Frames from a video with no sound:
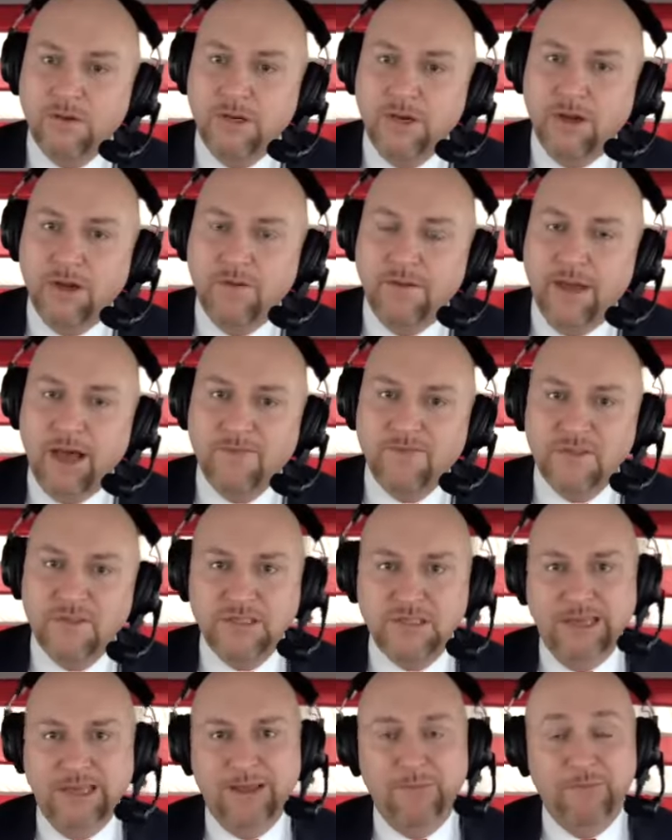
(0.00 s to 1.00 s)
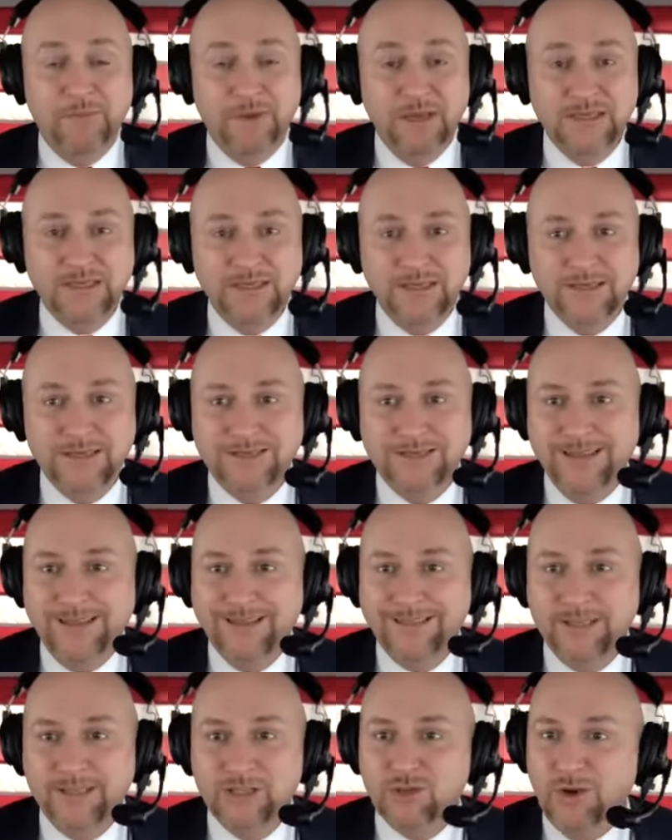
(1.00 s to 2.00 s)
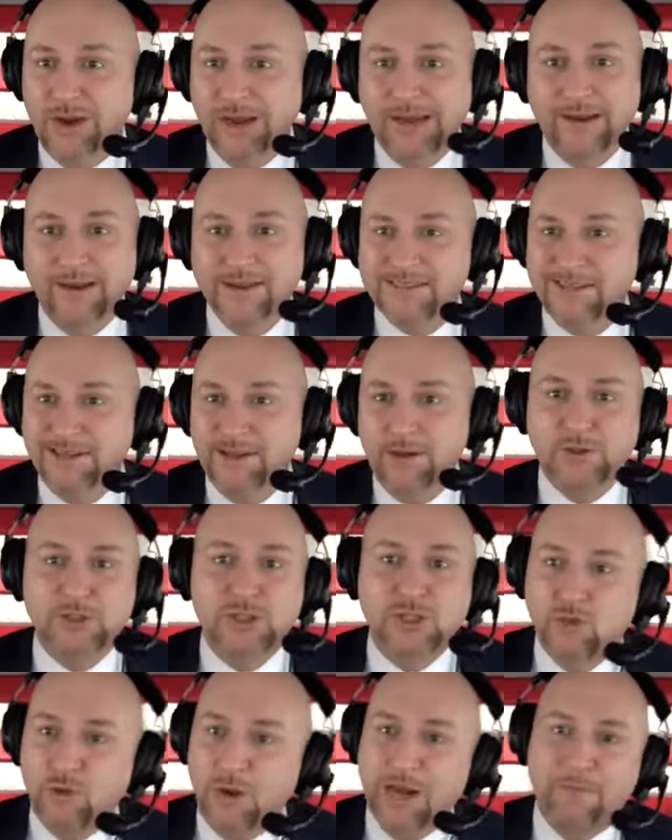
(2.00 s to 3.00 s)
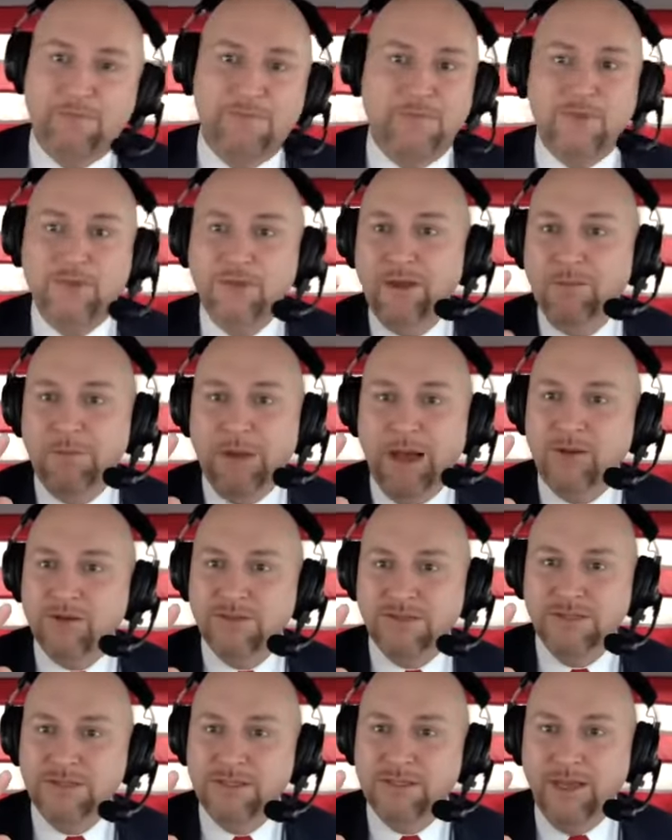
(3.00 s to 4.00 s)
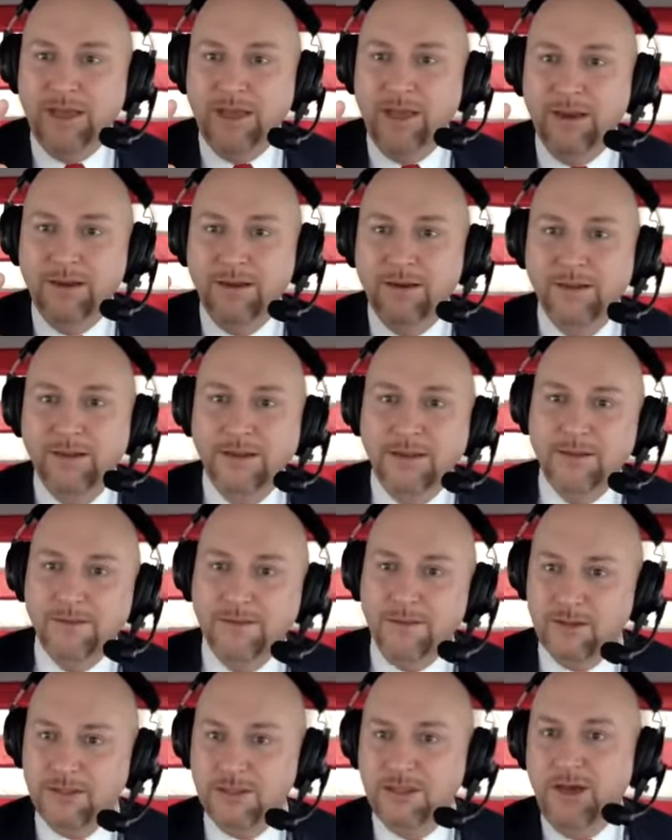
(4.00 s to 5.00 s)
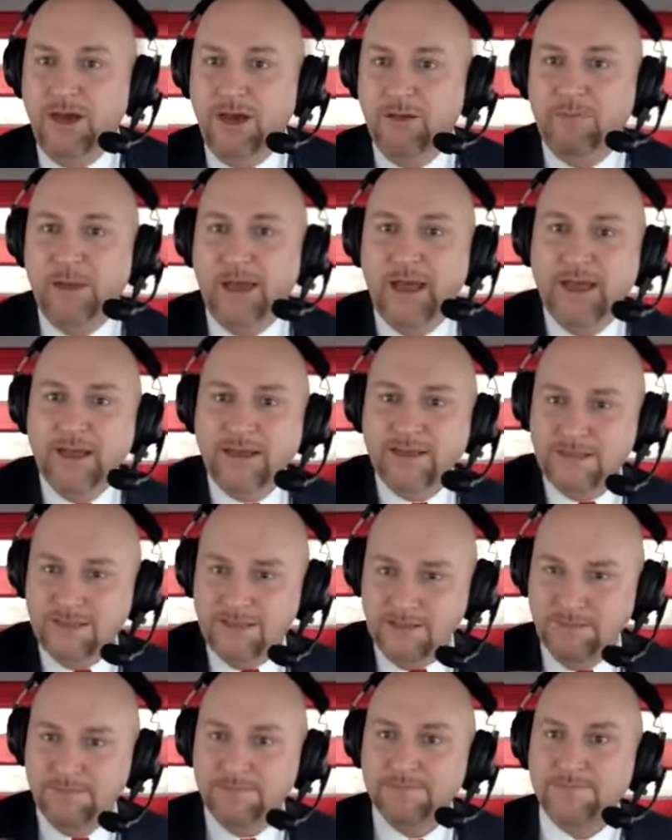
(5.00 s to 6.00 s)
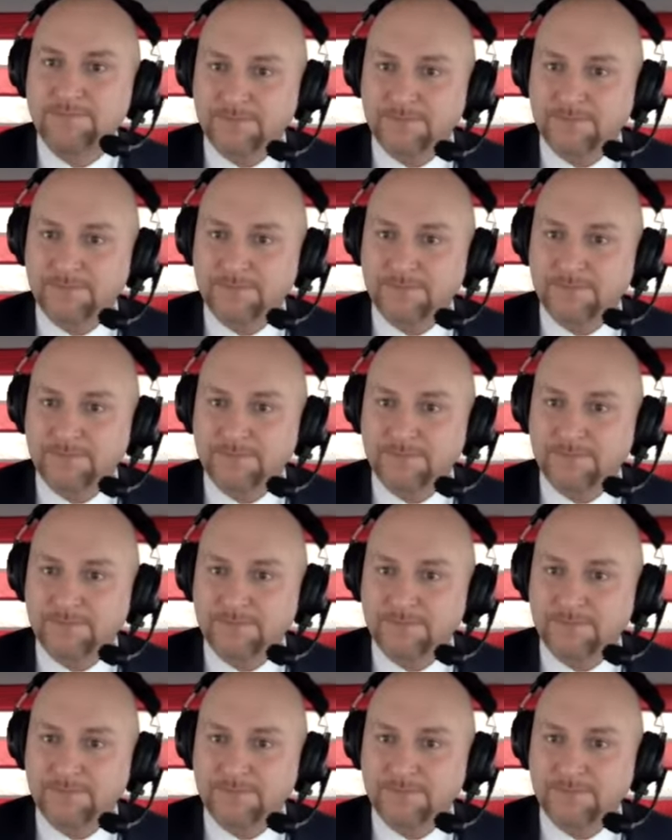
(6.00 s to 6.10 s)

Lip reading: They often say in business that the train doesn't go straight up the mountainside. There's cutbacks and.